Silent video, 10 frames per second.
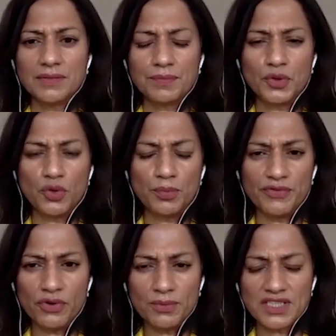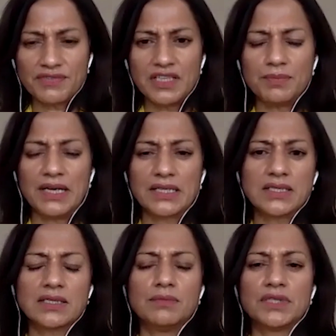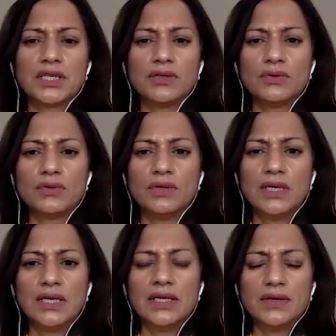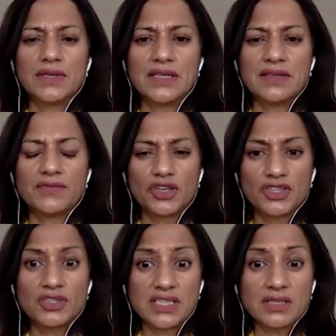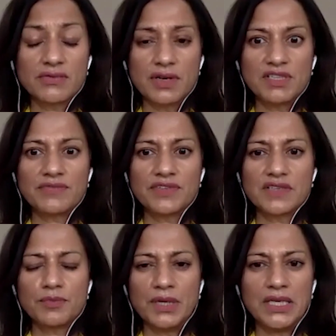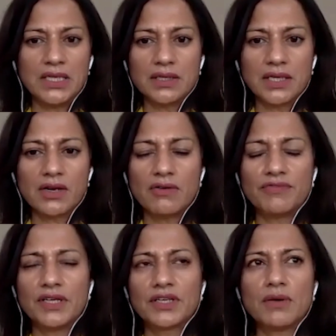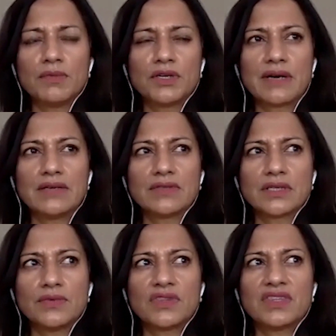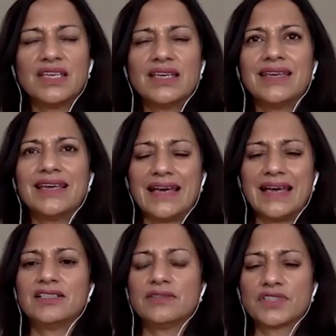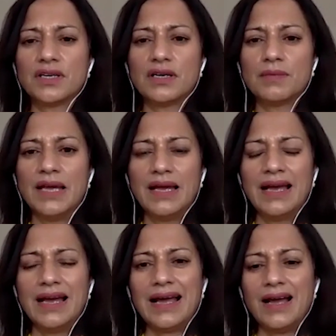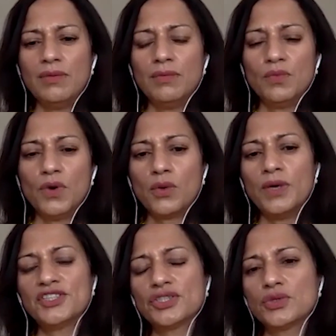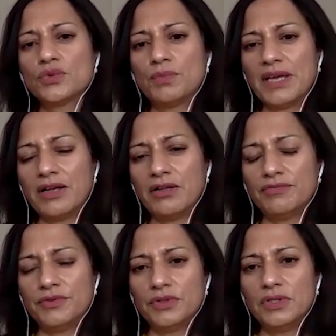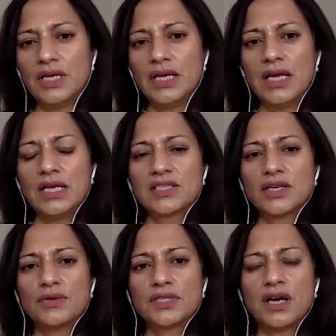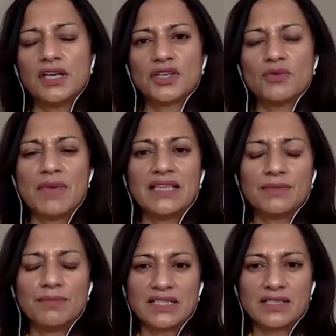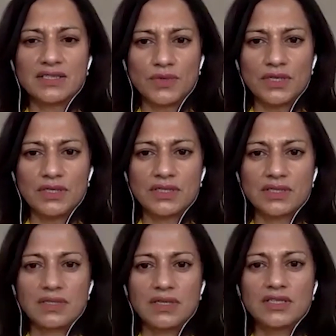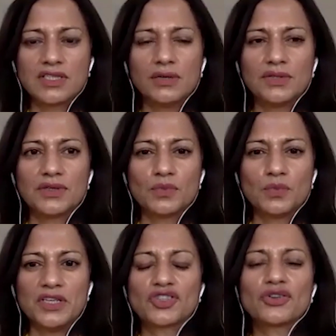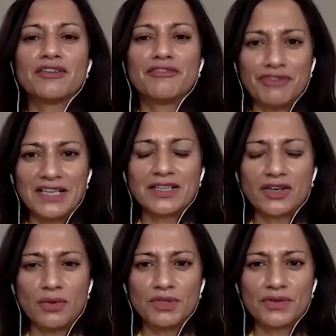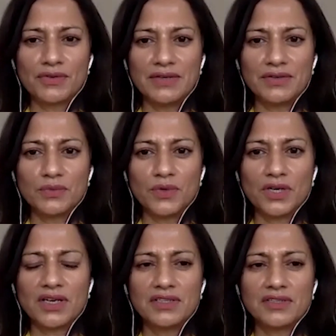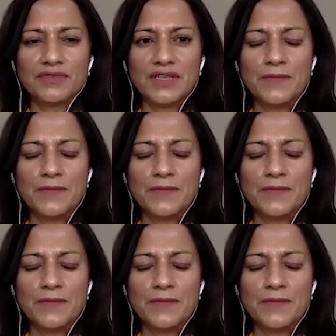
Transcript: poor performance feedback to somebody, or, they've got a disagreement, difference of opinion, and they can't find common ground. So thinking ahead of time, what questions would be helpful so that I don't make the matters worse, so that we try and find our common ground? What kind of